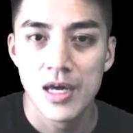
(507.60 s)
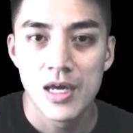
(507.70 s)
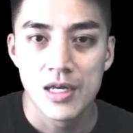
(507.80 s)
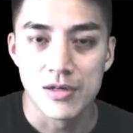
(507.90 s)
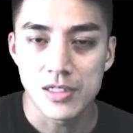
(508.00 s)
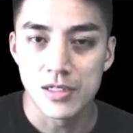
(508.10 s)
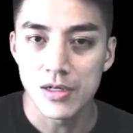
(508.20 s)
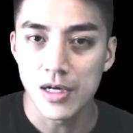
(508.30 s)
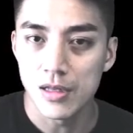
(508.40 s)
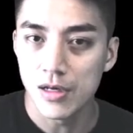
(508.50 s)
You're still
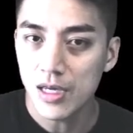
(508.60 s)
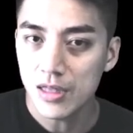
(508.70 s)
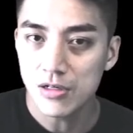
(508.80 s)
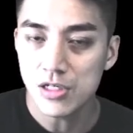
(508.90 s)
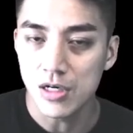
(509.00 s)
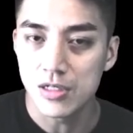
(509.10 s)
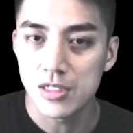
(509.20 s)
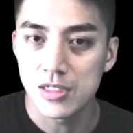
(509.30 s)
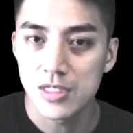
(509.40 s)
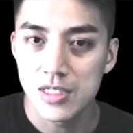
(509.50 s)
going to look at their
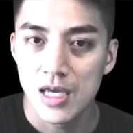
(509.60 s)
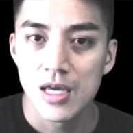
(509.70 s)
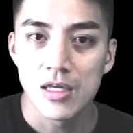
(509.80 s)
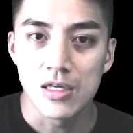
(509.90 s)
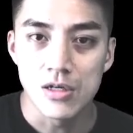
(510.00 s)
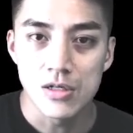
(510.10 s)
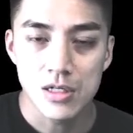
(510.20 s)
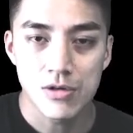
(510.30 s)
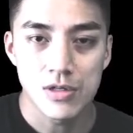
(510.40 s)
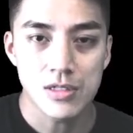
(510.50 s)
charges, use the
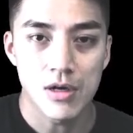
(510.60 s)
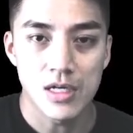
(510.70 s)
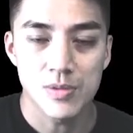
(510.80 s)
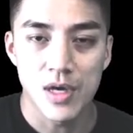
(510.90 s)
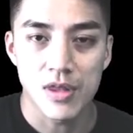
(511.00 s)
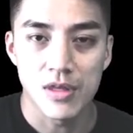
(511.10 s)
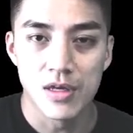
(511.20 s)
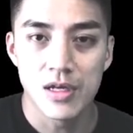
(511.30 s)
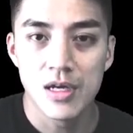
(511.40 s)
crisscross method.